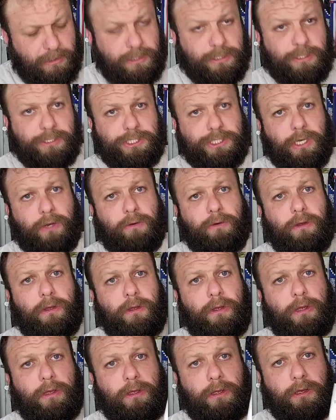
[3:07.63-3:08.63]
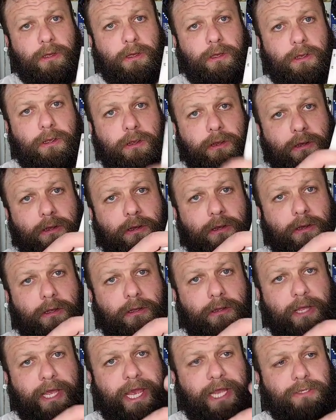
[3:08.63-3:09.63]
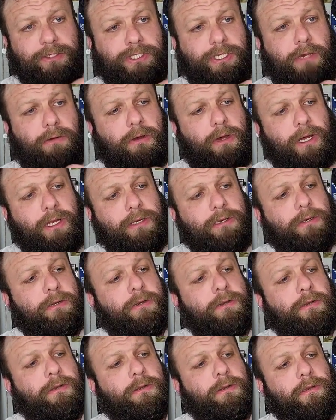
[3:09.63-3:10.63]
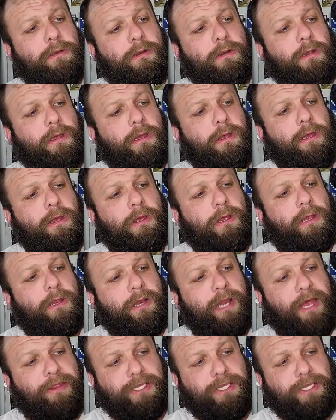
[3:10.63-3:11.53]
So the handles go on. Now